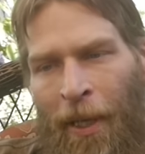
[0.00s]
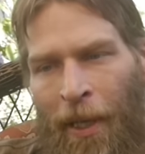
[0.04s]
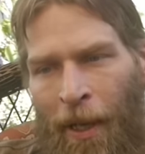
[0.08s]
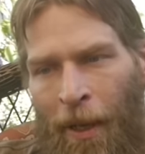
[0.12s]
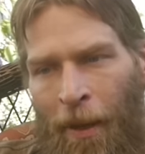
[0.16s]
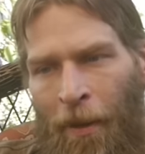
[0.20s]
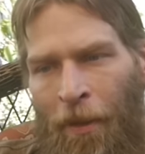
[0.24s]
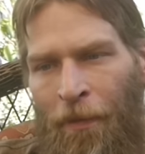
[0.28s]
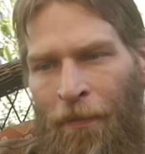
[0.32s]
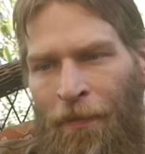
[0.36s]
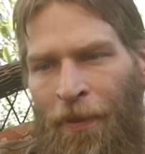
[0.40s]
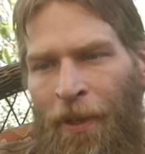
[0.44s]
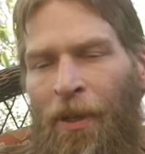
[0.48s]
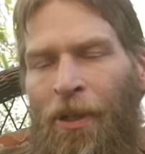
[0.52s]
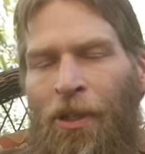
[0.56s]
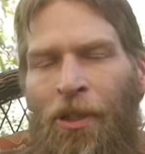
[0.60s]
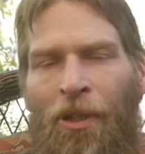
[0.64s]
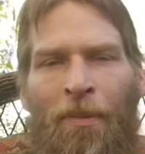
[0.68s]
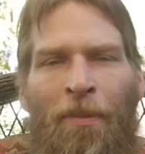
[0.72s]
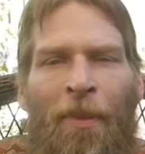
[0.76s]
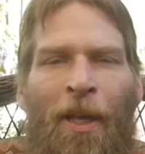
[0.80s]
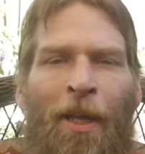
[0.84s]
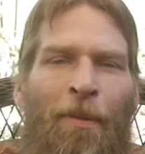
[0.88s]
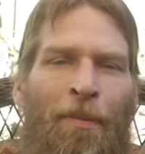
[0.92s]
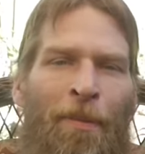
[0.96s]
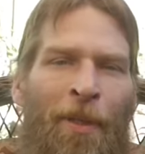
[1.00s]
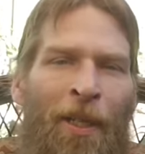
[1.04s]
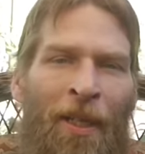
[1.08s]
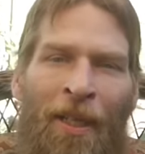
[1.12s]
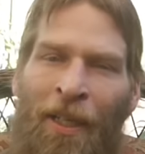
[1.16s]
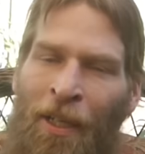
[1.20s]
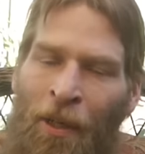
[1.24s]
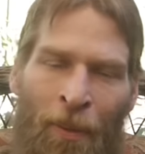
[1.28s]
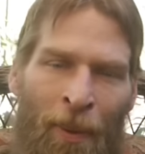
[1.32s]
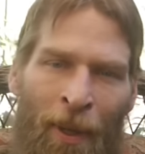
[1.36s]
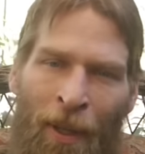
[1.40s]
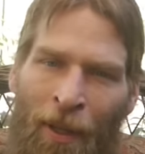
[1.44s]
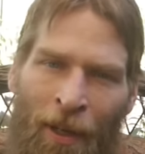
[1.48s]
Uh, the future may be
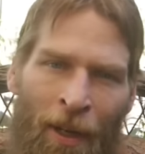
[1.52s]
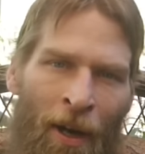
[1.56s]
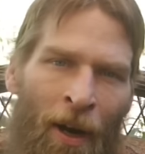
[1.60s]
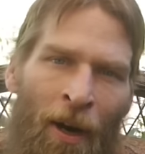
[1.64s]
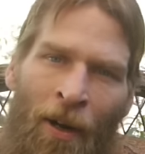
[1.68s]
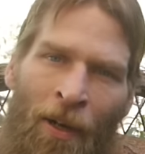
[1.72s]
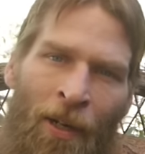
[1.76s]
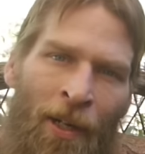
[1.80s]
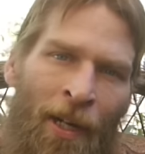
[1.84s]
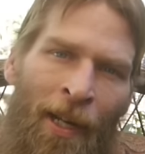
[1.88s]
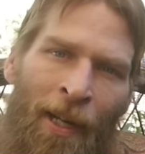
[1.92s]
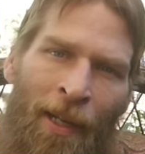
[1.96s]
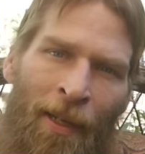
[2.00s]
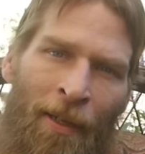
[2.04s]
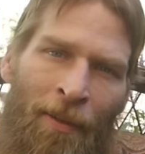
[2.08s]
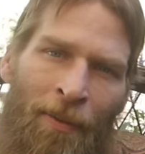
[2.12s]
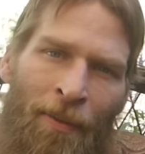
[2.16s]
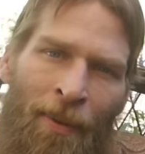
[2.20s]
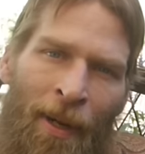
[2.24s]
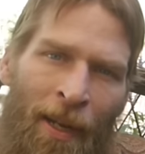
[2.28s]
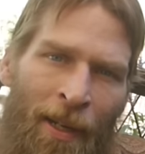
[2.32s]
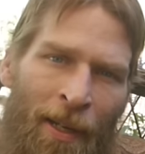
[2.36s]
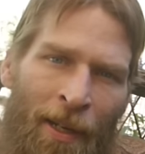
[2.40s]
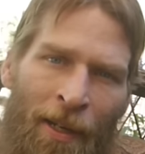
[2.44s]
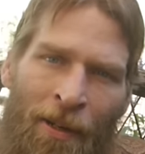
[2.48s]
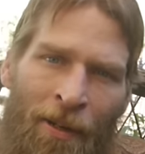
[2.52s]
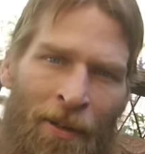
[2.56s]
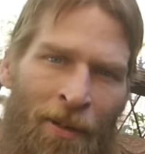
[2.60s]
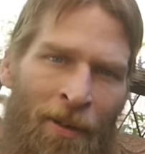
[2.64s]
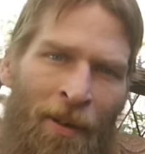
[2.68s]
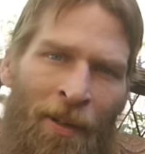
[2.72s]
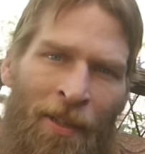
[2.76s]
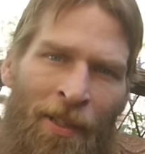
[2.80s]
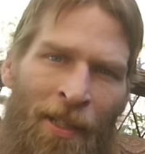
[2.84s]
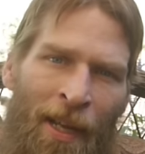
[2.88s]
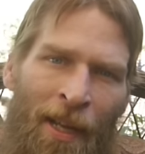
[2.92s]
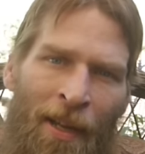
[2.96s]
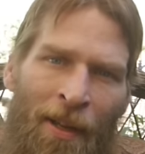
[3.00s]
guerrilla gardening right here in
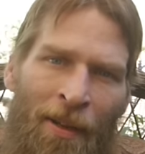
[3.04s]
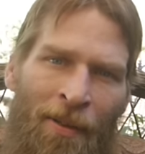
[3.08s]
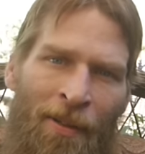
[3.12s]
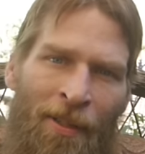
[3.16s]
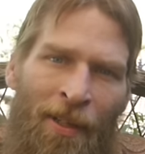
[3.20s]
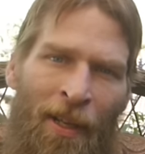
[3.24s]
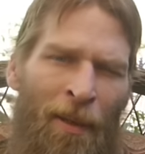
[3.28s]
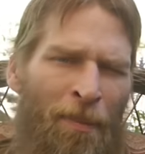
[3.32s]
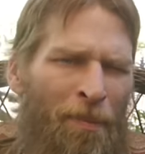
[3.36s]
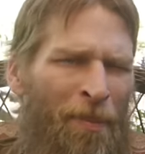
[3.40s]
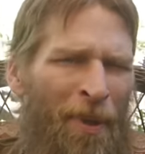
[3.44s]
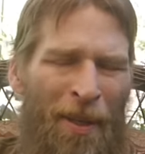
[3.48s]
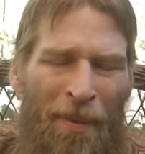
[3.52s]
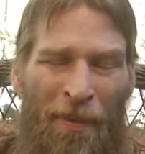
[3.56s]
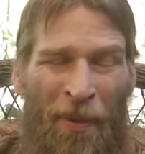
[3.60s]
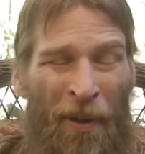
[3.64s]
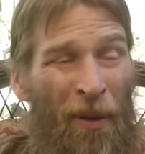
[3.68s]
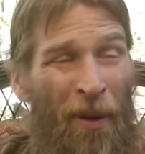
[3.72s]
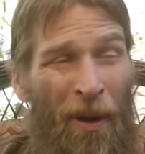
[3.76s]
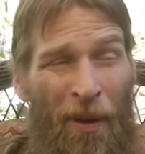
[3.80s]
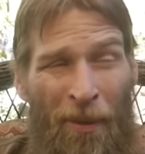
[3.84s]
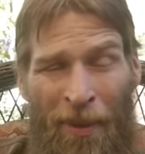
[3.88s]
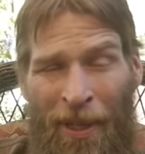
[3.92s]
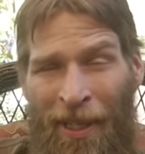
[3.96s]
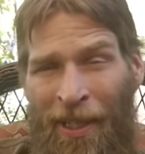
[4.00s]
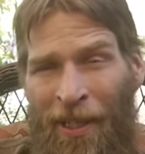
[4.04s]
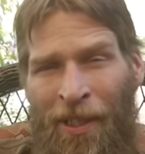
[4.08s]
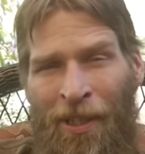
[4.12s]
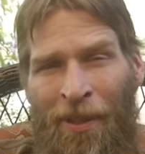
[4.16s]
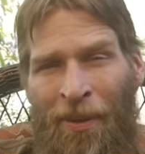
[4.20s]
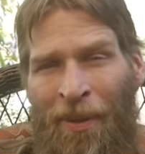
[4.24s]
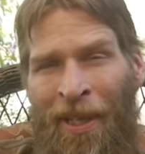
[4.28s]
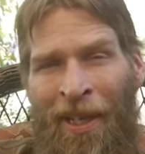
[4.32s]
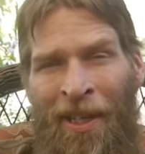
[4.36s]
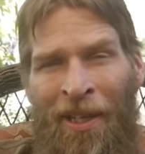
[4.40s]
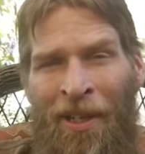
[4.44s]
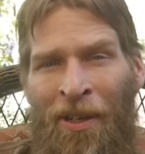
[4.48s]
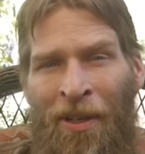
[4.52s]
our towns. Okay, they're already
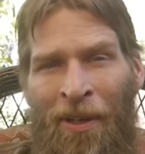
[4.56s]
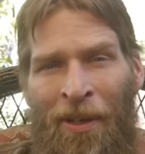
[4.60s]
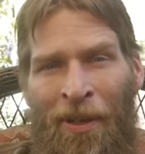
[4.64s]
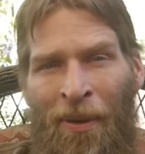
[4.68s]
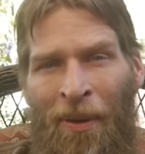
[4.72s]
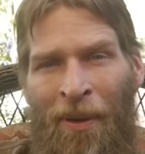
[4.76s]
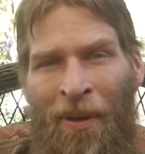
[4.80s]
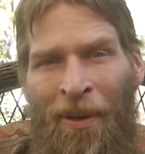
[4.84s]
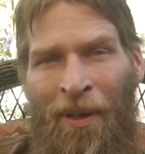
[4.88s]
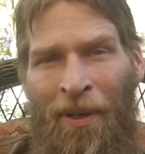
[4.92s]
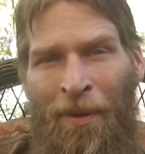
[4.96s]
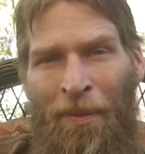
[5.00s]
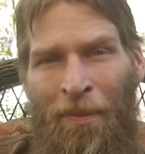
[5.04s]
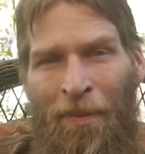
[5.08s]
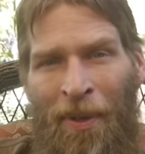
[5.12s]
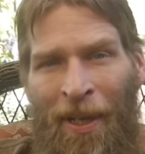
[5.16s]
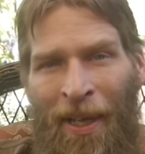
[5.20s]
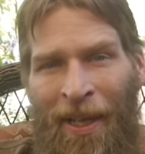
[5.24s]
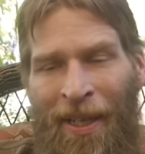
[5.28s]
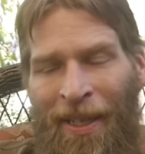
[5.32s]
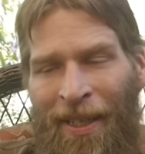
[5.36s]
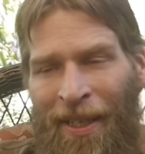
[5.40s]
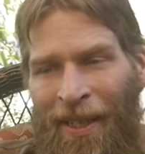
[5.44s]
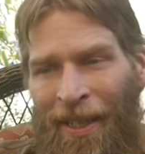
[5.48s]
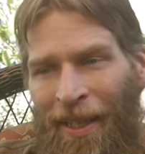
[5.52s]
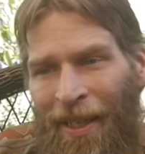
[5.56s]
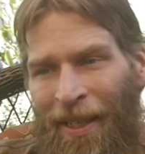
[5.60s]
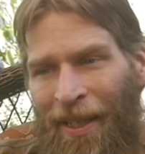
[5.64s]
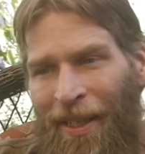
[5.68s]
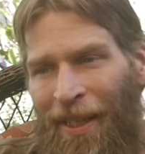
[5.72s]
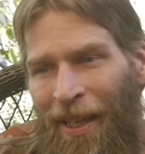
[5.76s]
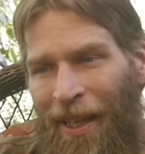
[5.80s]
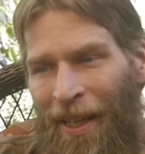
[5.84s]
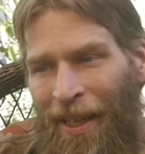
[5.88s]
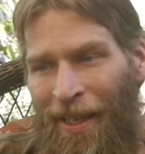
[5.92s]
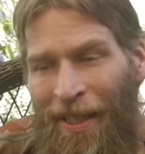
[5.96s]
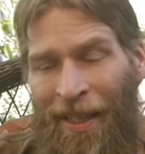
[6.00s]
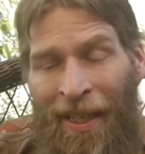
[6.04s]
doing it in New York, but
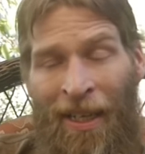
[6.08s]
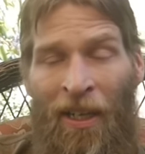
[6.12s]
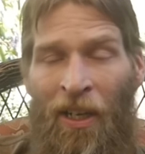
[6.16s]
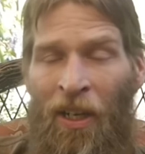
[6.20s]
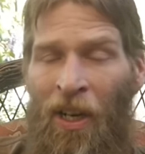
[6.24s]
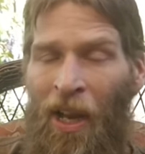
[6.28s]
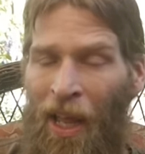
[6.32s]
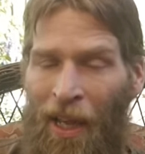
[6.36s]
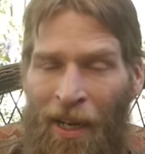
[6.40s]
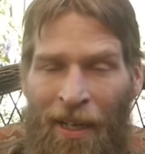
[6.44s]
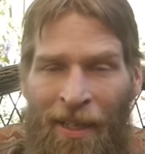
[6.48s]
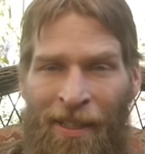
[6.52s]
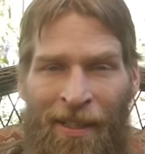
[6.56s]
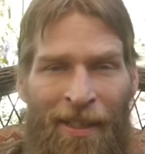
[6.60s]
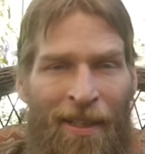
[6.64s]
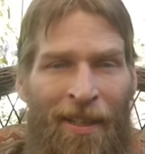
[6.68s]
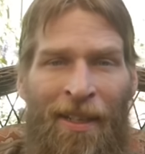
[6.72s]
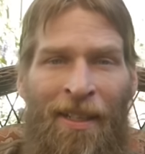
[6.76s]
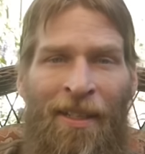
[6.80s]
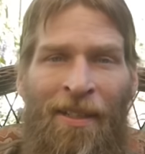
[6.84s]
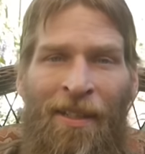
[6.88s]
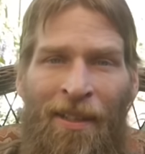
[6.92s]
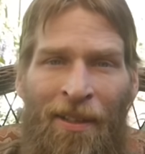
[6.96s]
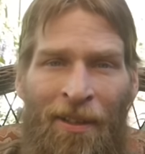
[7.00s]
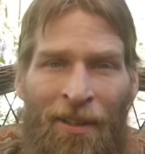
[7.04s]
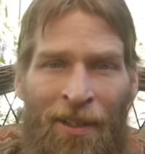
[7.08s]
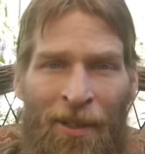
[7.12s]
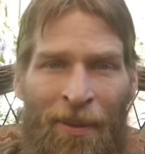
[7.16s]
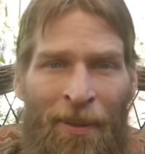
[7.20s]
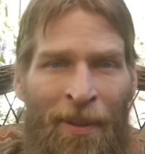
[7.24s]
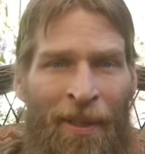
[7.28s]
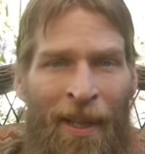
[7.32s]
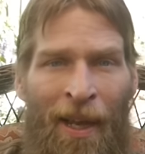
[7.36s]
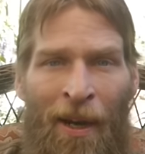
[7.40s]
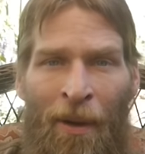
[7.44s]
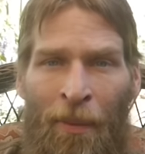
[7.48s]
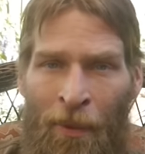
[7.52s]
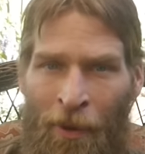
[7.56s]
uh, in a lot of cities, they're
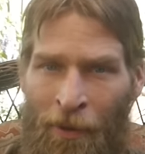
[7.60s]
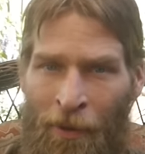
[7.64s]
doing that,